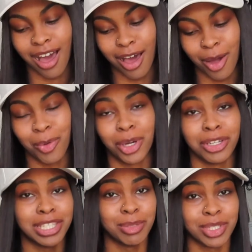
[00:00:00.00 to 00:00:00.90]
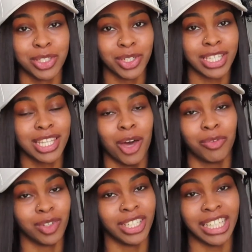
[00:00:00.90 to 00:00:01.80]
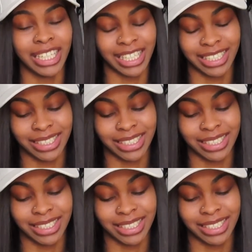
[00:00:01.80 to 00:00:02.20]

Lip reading: We're gonna attempt to do this. Hopefully,